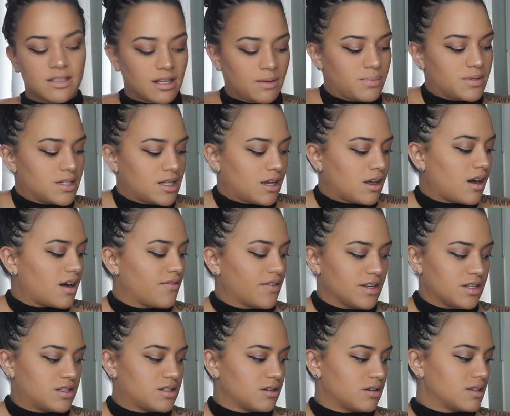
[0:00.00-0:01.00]
lipstick off
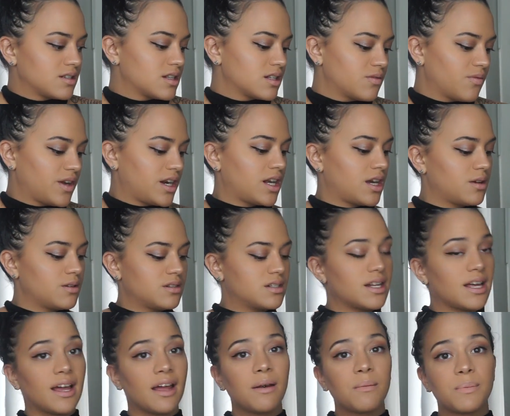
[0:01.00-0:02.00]
as soon as this video's
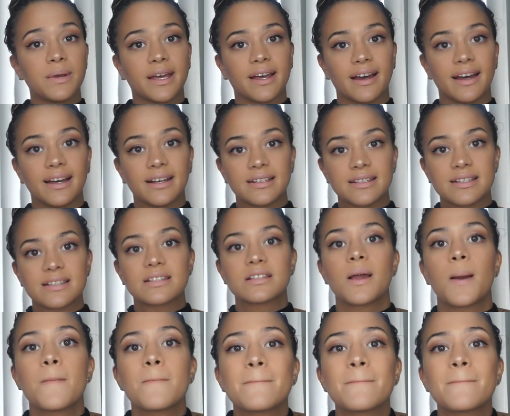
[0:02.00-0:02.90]
done because